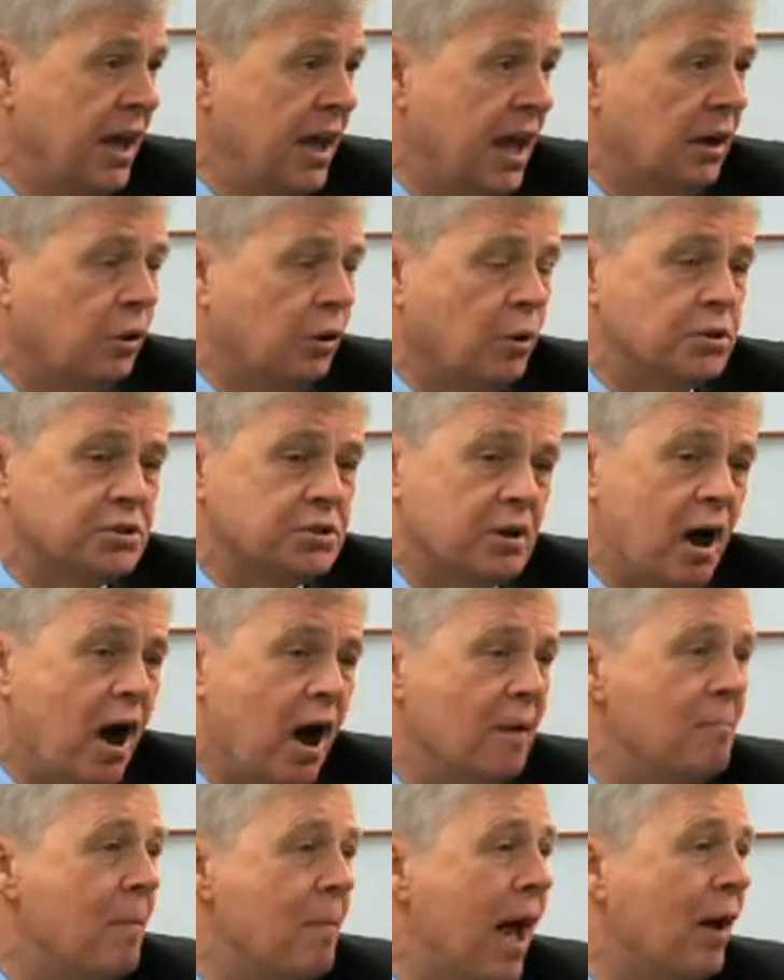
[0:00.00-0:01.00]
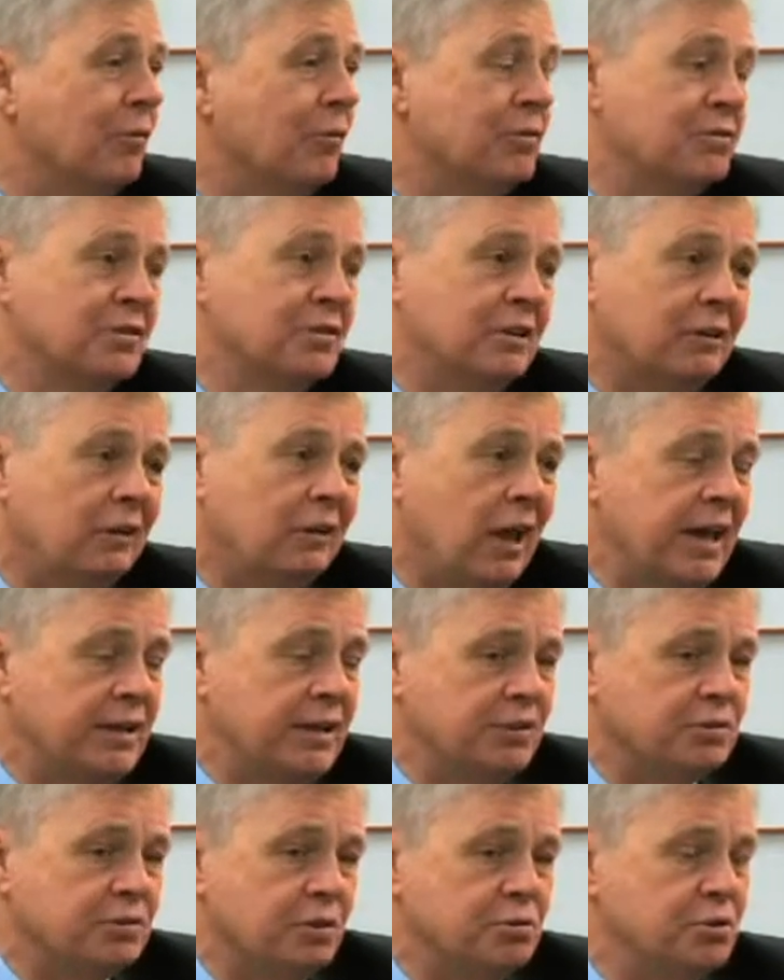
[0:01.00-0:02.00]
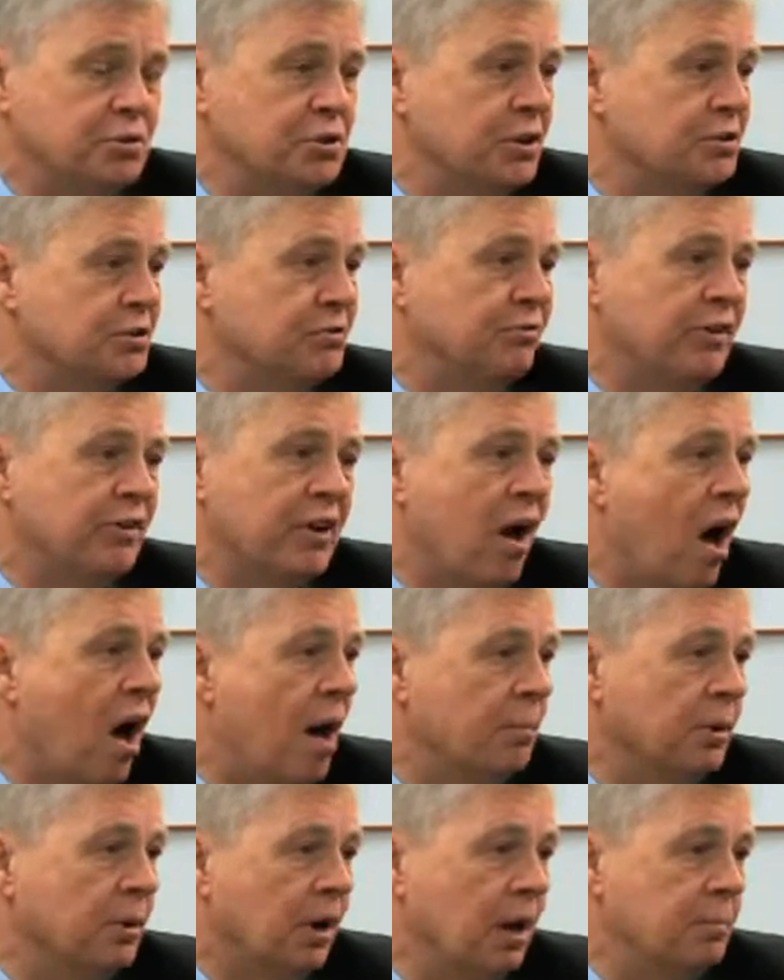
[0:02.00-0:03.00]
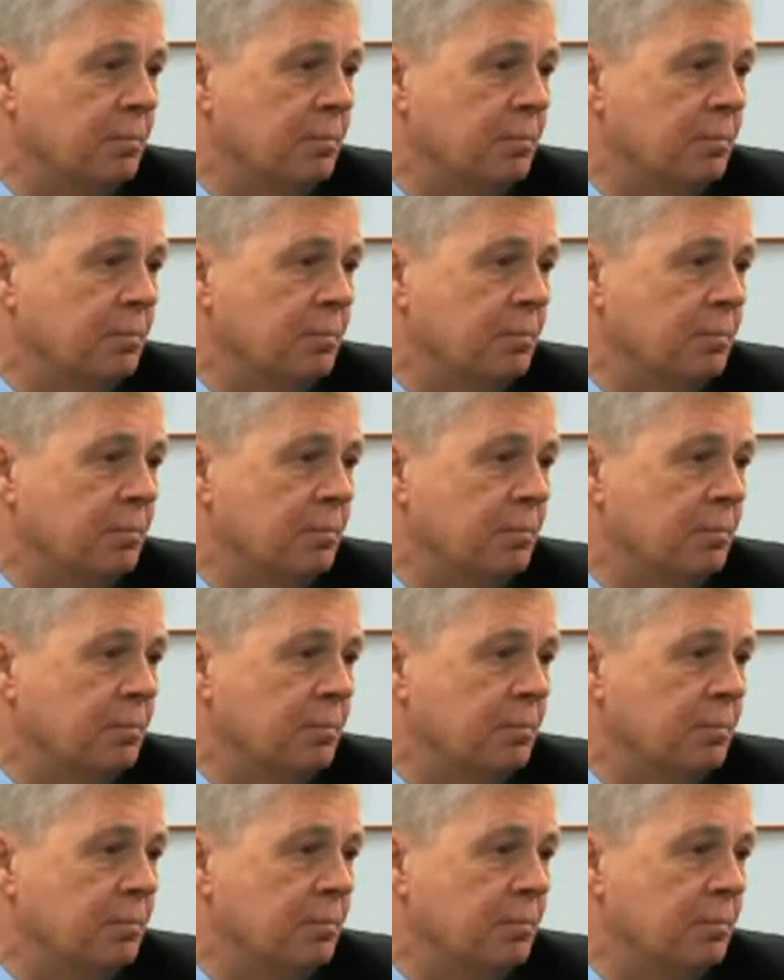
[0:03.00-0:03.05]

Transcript: And of course, our mountains and lakes are just phenomenal.